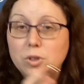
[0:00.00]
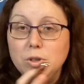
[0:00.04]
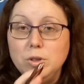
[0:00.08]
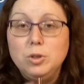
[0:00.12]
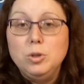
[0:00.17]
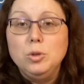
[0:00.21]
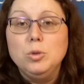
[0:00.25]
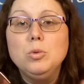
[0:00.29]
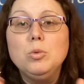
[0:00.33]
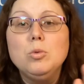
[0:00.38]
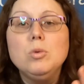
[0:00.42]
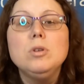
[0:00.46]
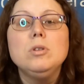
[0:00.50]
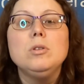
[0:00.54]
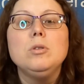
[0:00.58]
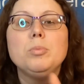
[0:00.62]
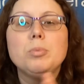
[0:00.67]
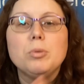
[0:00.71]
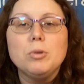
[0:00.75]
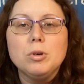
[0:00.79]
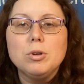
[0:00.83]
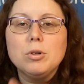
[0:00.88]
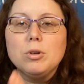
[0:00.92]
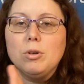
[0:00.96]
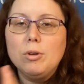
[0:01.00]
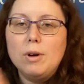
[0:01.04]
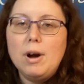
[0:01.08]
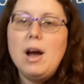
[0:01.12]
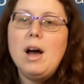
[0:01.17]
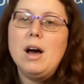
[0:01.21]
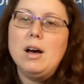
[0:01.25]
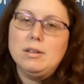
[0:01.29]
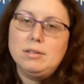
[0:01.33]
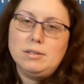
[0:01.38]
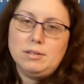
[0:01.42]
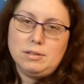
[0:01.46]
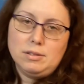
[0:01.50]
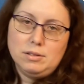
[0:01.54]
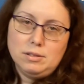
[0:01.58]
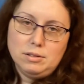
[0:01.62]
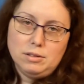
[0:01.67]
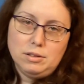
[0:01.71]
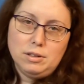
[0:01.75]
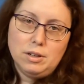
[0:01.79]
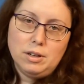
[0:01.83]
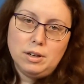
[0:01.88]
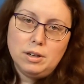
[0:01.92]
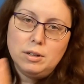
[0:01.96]
you will progress.
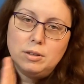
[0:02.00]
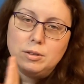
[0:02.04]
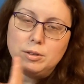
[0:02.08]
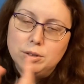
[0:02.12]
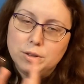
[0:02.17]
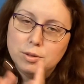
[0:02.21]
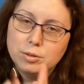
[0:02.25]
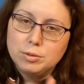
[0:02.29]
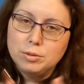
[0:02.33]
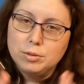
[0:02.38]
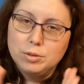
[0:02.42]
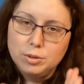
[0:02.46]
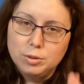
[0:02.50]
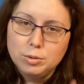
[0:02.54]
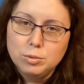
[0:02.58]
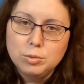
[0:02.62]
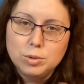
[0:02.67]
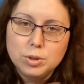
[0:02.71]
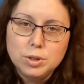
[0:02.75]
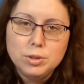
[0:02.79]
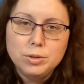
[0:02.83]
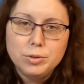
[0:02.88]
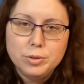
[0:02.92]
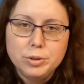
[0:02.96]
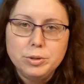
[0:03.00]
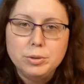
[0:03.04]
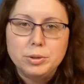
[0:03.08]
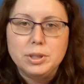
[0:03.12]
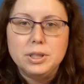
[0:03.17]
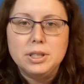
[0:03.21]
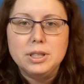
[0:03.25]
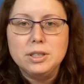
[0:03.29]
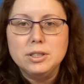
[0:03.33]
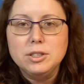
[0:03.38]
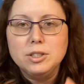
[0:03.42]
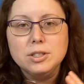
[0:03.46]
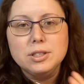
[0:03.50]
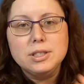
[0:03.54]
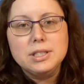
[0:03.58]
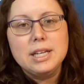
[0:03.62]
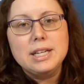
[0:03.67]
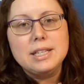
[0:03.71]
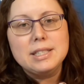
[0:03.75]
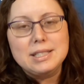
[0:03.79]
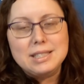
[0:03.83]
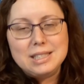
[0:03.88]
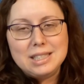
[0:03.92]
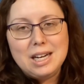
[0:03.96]
You know, you, you will do it. It just
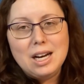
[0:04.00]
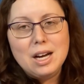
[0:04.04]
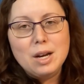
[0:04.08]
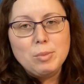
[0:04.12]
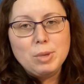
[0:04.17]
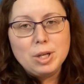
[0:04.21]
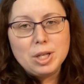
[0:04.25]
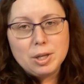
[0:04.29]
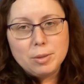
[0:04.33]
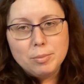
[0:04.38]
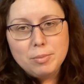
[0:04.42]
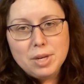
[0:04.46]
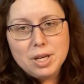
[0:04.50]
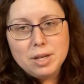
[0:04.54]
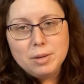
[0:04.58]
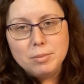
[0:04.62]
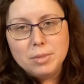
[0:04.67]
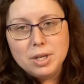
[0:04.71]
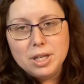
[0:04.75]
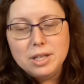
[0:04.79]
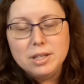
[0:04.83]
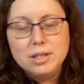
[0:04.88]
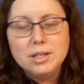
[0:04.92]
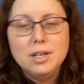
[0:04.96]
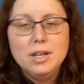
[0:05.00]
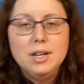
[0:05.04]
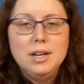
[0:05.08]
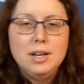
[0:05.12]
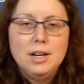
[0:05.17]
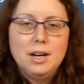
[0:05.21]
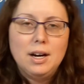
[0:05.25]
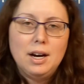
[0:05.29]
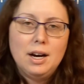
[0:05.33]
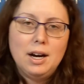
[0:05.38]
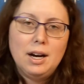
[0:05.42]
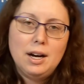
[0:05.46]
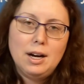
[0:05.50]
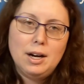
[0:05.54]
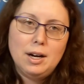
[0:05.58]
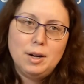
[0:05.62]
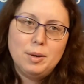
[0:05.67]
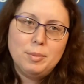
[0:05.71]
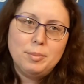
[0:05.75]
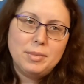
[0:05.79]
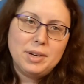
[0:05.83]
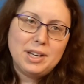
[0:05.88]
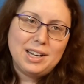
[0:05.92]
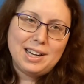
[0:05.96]
takes time and commitment.
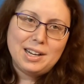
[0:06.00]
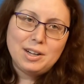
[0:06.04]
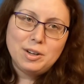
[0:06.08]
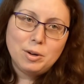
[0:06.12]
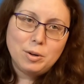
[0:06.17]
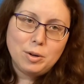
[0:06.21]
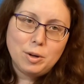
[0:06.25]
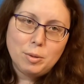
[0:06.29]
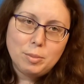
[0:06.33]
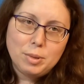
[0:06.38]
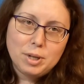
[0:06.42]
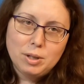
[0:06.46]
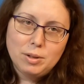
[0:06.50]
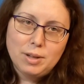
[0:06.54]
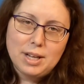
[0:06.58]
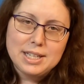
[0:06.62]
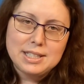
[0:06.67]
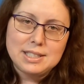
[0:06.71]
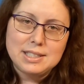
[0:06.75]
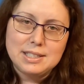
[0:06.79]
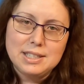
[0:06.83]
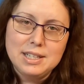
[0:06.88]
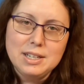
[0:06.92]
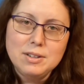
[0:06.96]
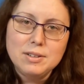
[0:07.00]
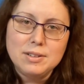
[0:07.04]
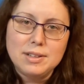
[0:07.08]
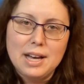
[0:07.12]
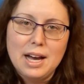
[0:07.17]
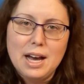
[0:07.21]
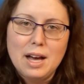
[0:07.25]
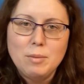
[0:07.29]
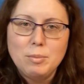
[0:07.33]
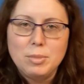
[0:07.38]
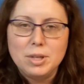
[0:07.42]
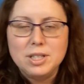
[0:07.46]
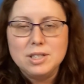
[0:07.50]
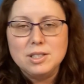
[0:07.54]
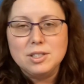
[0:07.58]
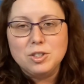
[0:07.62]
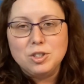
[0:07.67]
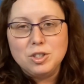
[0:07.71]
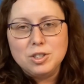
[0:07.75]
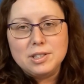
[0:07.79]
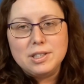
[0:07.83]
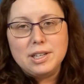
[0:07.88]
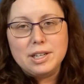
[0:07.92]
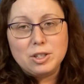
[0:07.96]
Um, and I know nobody likes to hear that because it's
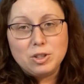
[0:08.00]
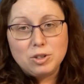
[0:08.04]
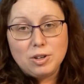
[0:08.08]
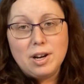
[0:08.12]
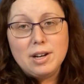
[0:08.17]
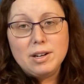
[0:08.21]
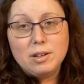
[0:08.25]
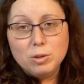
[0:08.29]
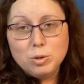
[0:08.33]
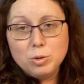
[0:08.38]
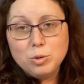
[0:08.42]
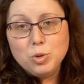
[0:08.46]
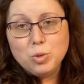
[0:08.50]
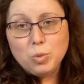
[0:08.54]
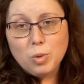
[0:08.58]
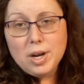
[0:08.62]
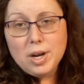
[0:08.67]
just like trying to lose